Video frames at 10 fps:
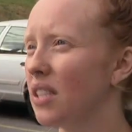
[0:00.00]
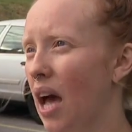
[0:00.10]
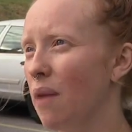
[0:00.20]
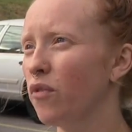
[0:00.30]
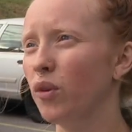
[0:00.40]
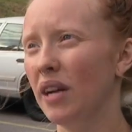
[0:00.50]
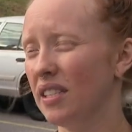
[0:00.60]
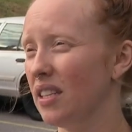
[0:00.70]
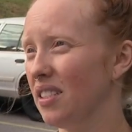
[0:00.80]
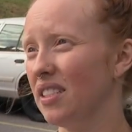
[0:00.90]
time for
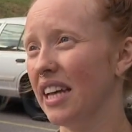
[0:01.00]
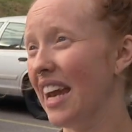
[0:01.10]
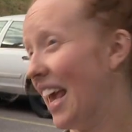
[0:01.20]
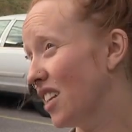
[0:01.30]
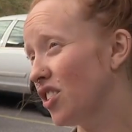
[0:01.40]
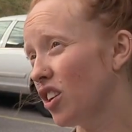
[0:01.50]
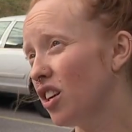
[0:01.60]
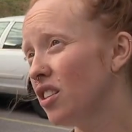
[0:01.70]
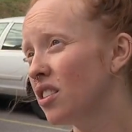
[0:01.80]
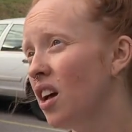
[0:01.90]
residents to get
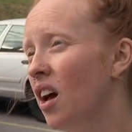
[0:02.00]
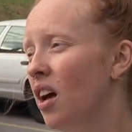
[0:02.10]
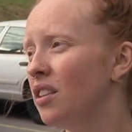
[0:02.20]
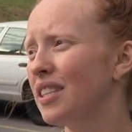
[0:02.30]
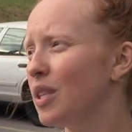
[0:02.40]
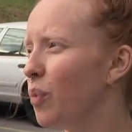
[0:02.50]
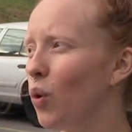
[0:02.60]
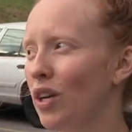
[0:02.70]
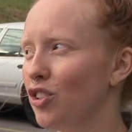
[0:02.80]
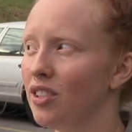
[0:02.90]
answers to simple
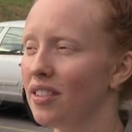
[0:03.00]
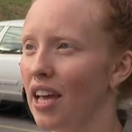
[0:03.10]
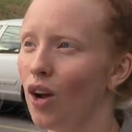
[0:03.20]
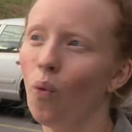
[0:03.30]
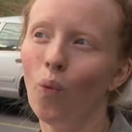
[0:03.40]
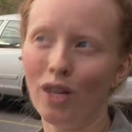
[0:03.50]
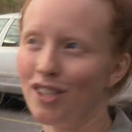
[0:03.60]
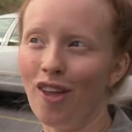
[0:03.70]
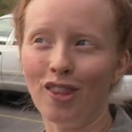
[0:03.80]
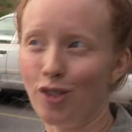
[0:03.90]
questions like
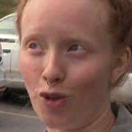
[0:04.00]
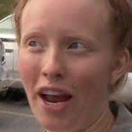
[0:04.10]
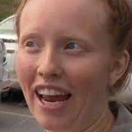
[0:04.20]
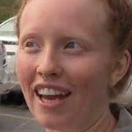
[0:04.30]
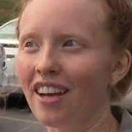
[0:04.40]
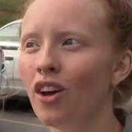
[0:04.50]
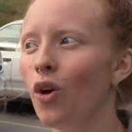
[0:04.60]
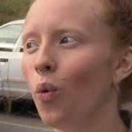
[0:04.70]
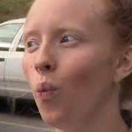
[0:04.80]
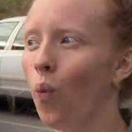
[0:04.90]
what's on the train?
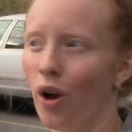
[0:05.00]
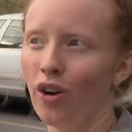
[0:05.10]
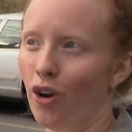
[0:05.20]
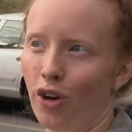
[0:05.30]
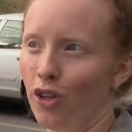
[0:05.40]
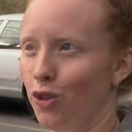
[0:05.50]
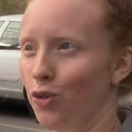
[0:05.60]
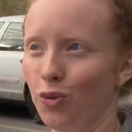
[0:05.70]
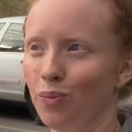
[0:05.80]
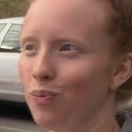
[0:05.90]
What are
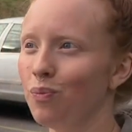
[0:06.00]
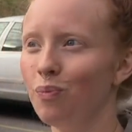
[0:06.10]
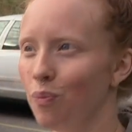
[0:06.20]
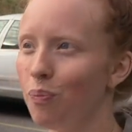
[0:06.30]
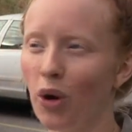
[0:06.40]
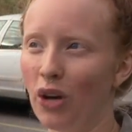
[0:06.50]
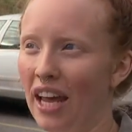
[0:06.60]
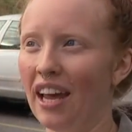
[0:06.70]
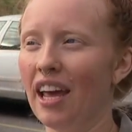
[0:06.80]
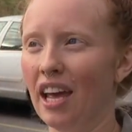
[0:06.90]
you
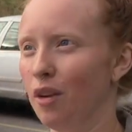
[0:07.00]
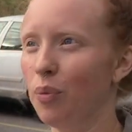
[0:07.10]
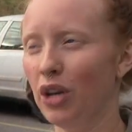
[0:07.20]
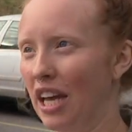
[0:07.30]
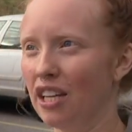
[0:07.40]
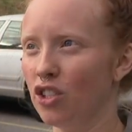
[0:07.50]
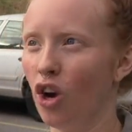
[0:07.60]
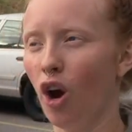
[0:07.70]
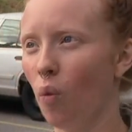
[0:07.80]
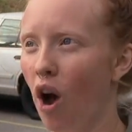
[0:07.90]
burning and putting into
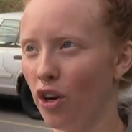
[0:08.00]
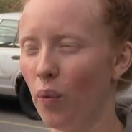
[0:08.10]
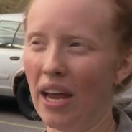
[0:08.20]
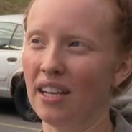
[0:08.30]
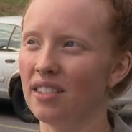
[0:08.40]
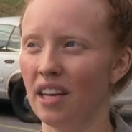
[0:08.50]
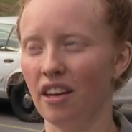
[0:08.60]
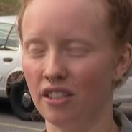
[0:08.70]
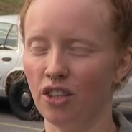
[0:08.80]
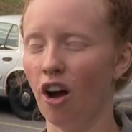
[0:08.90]
our waterways
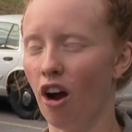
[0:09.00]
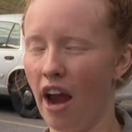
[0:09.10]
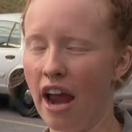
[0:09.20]
and into our